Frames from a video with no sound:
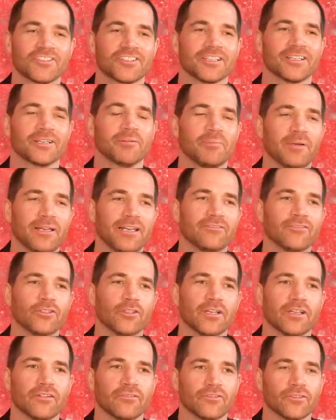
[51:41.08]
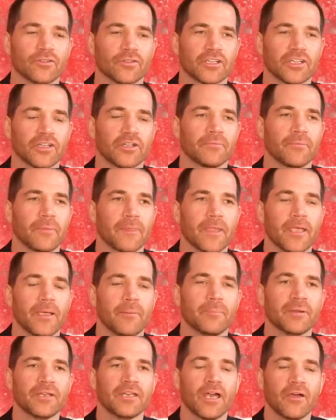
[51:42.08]
just going to completely ruin it for you.
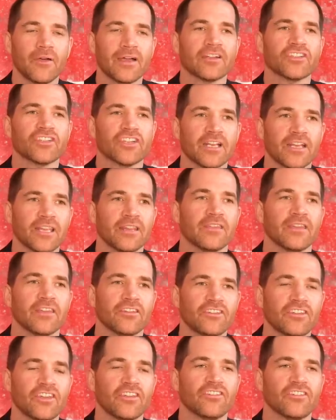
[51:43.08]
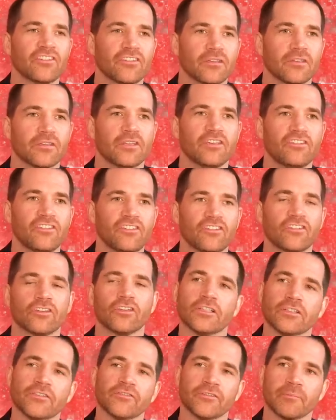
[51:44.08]
But no, actually, this is this is
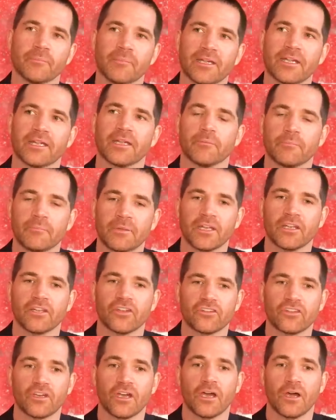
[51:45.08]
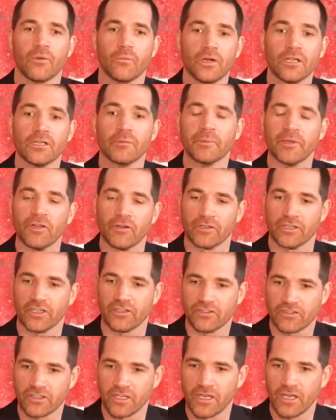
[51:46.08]
good for me because I will be
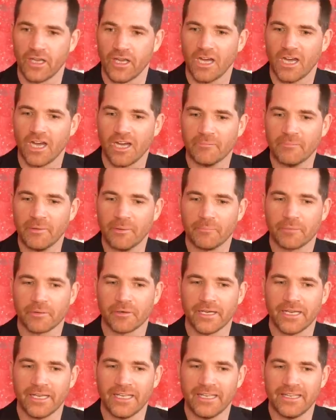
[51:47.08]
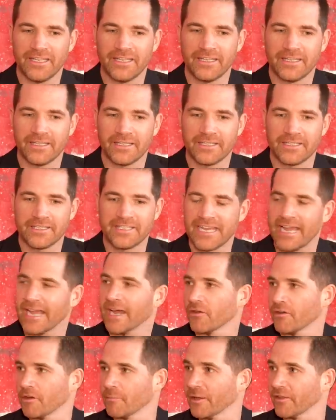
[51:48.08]
honest. I've been pretty
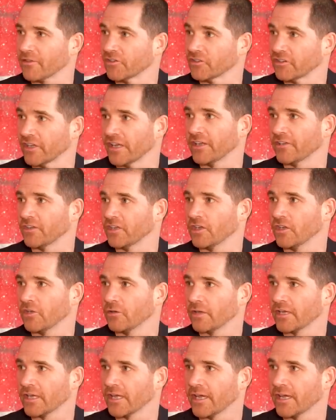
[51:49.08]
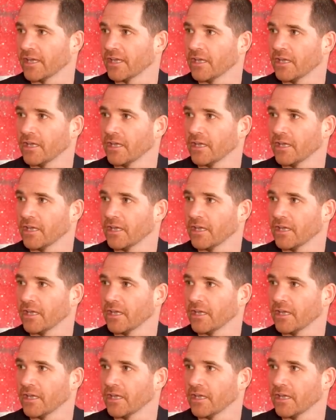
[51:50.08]
down about the state of the UK. Yes,